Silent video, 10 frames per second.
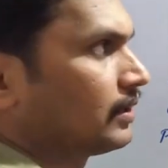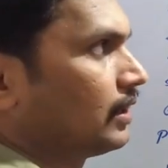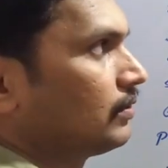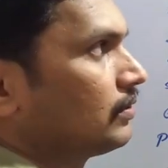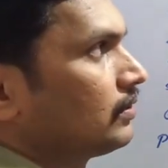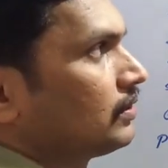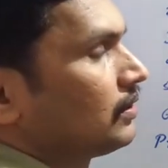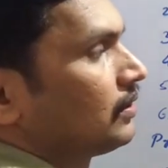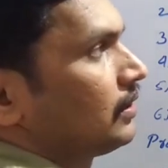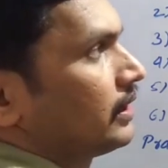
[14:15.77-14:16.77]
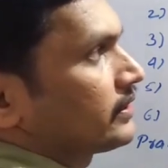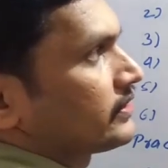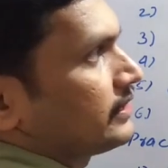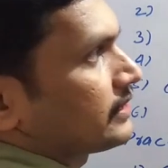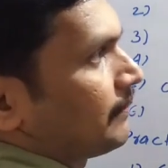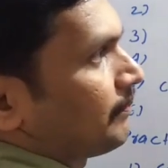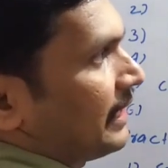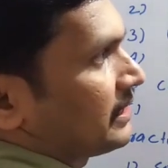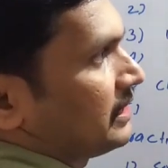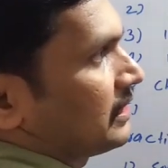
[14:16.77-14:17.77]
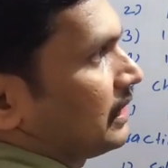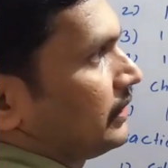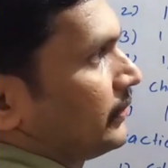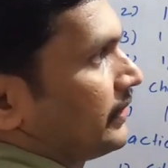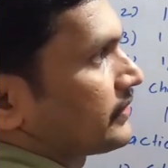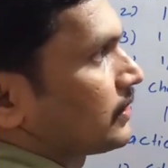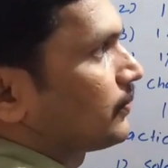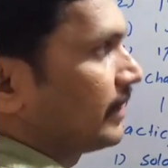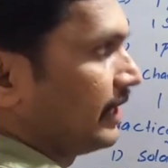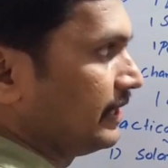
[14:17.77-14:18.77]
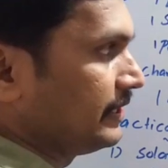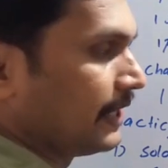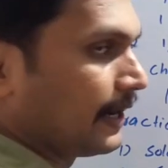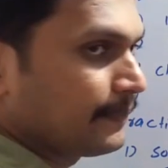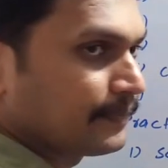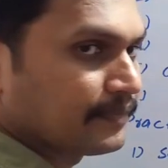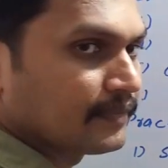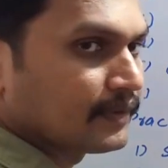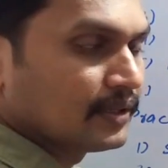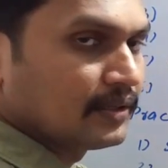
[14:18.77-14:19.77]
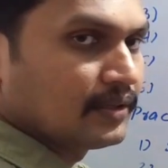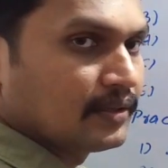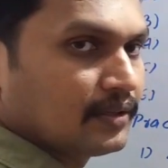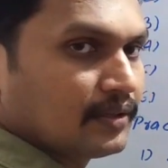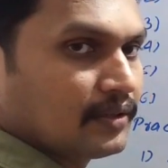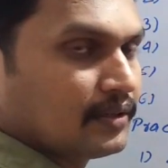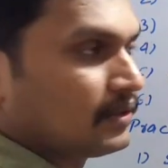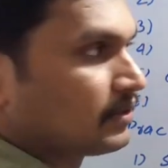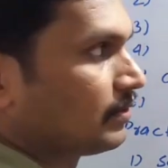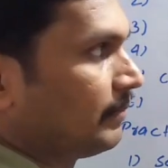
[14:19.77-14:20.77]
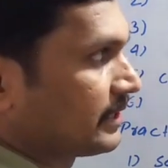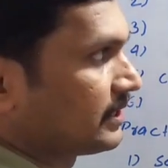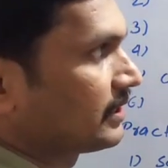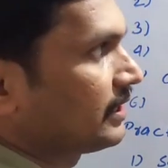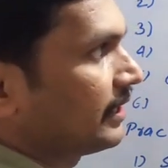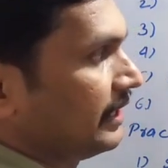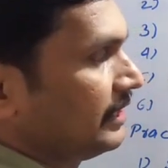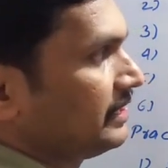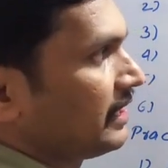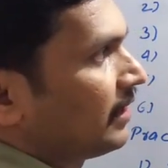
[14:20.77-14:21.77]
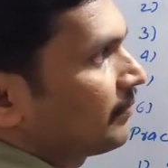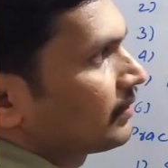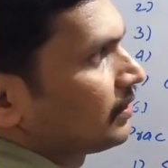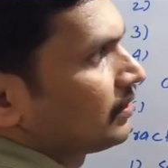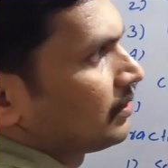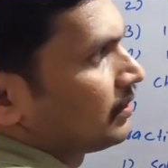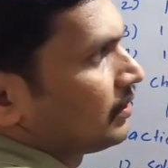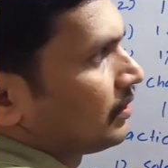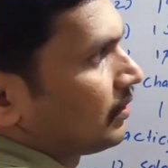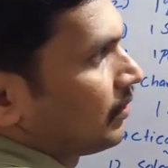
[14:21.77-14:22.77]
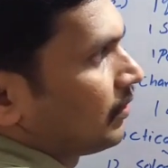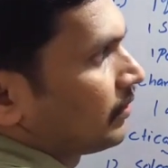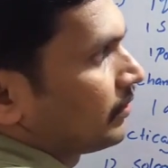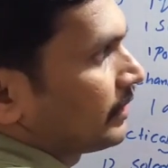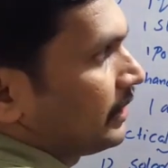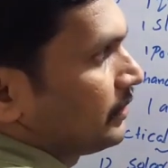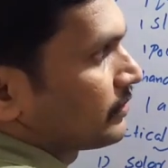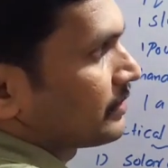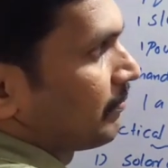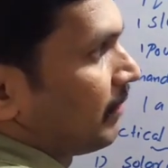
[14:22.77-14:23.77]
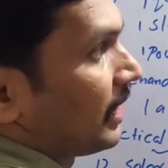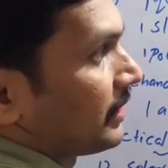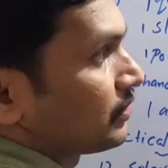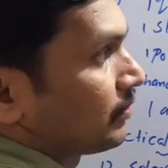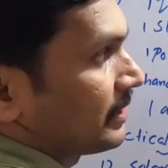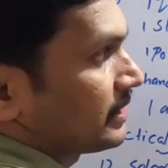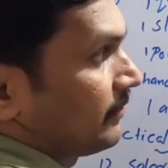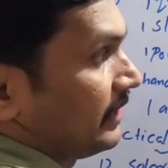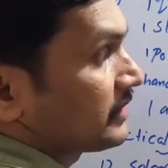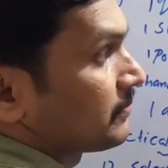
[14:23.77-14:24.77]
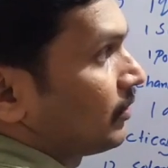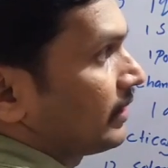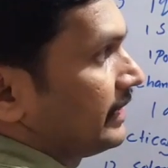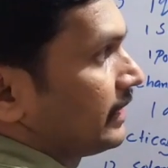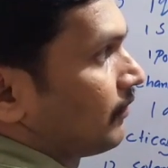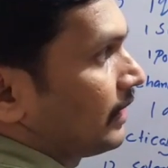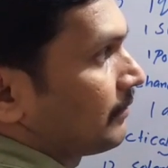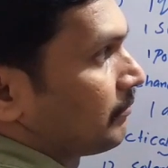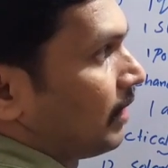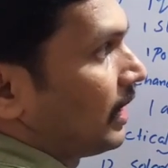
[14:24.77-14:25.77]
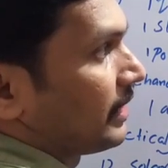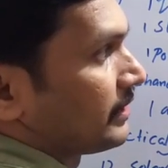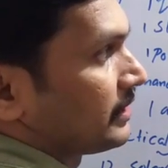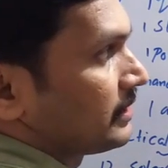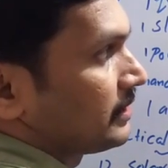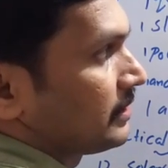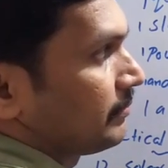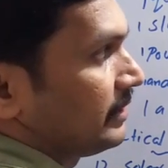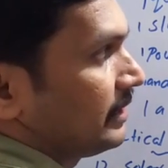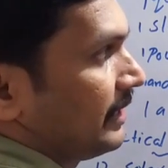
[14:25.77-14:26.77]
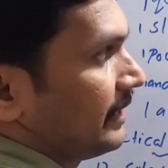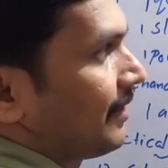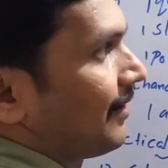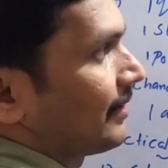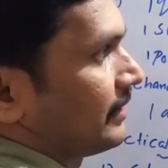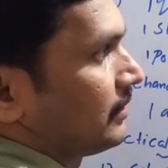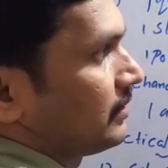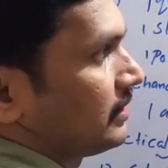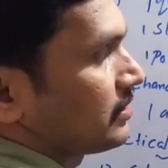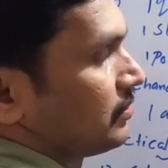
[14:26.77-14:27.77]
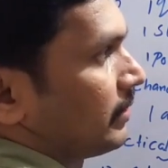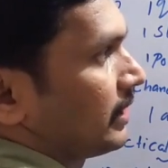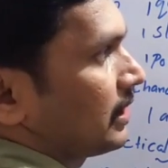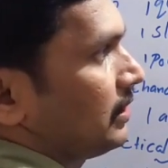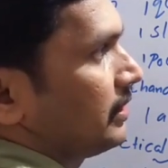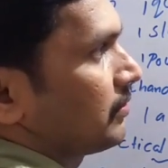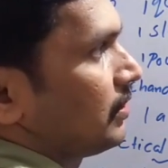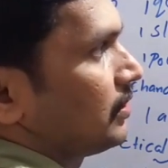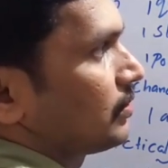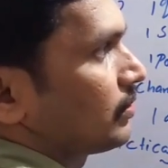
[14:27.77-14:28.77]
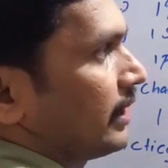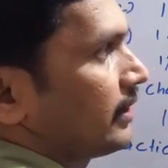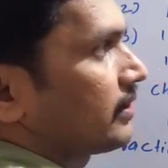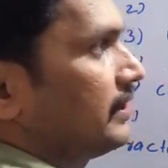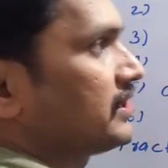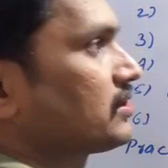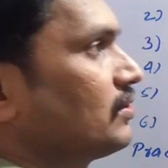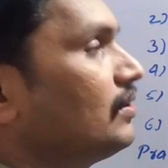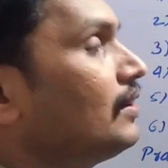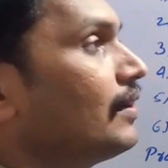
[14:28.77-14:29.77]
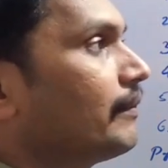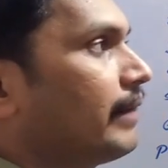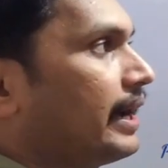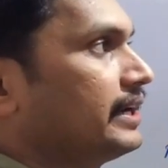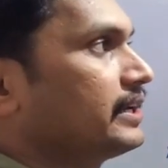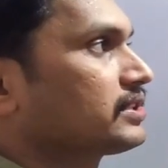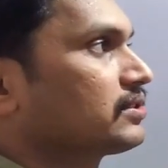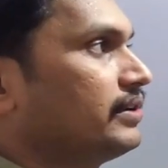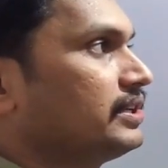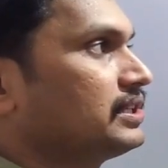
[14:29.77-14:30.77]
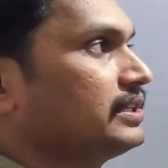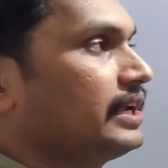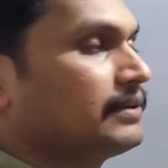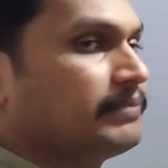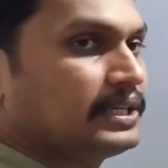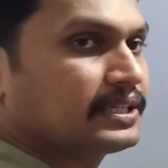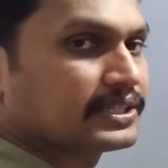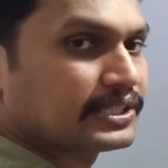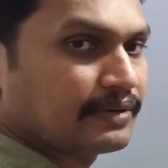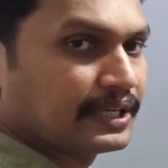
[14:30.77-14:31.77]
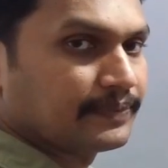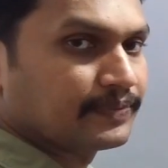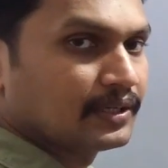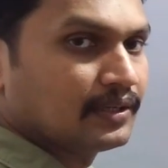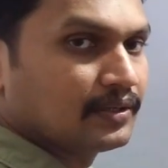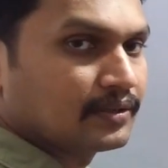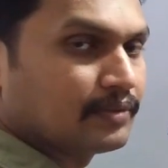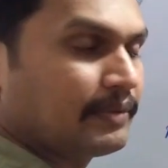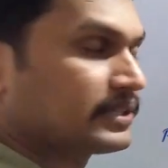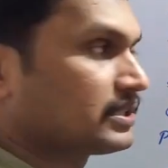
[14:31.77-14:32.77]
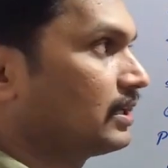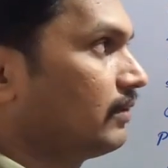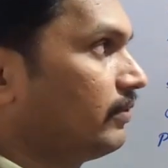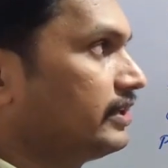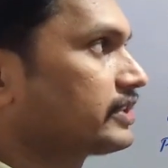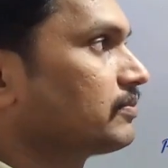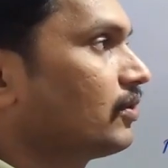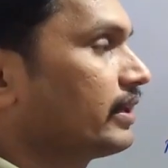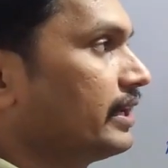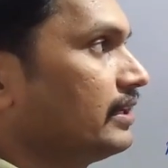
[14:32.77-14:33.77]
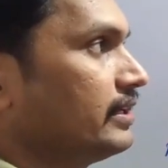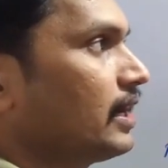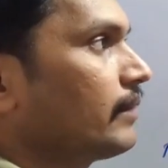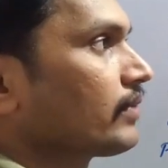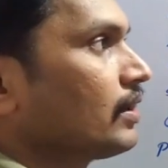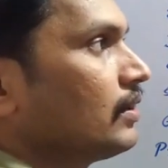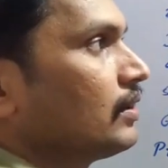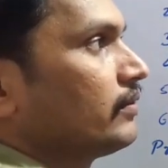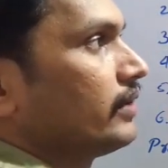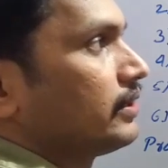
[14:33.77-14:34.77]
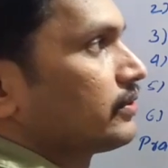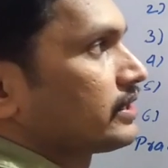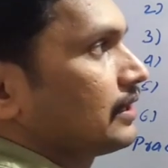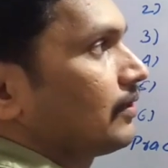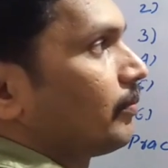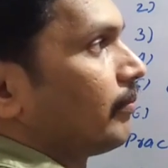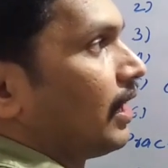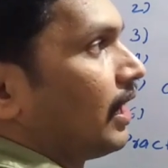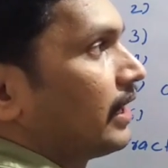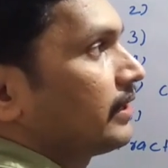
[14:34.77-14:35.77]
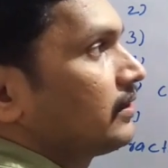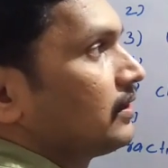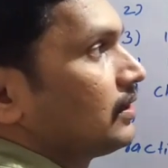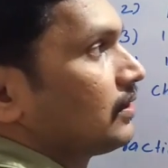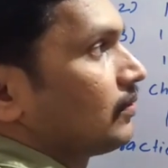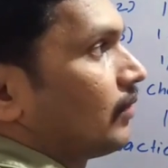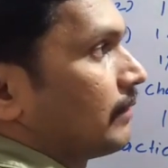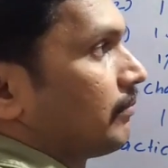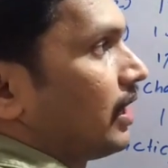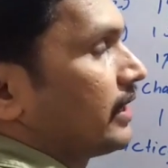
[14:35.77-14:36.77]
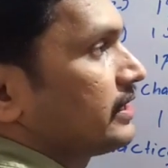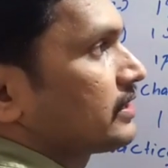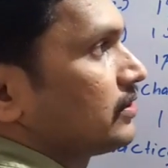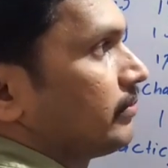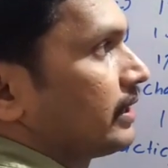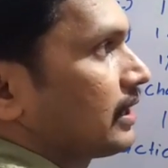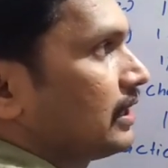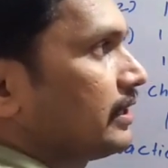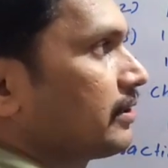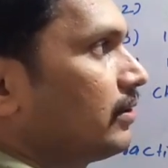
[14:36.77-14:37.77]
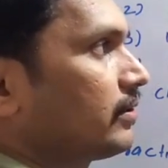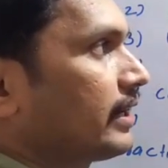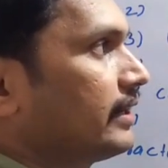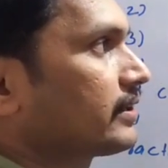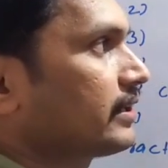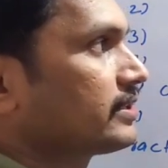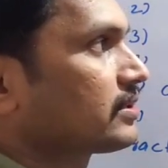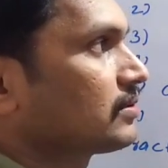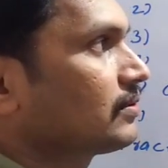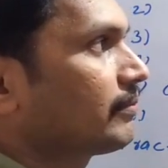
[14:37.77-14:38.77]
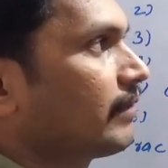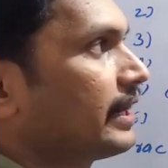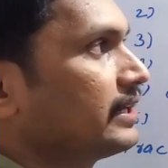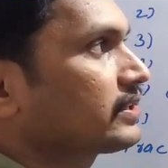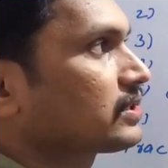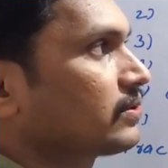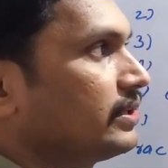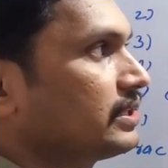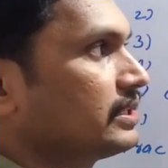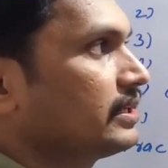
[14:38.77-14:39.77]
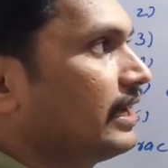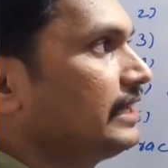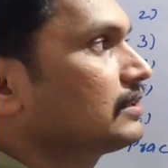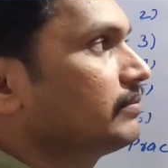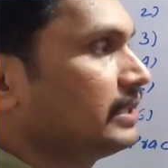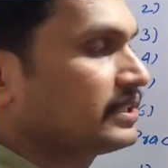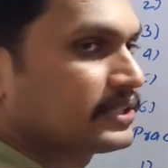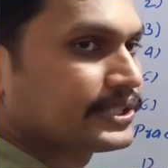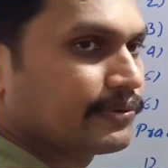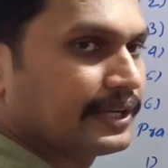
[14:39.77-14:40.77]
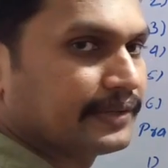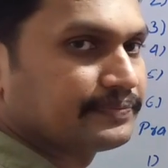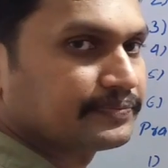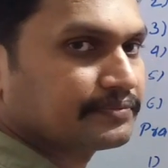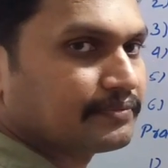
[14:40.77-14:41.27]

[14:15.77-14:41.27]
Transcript: Now, let us see some practical units of area. To measure the area, we can use barn to measure very small area. 1 barn, BARN, is numerically equal to 10 raised to minus 28 meters square. To measure a very small area, we are using barn. 1 barn is numerically equal to 10 raised to minus 28 meters square.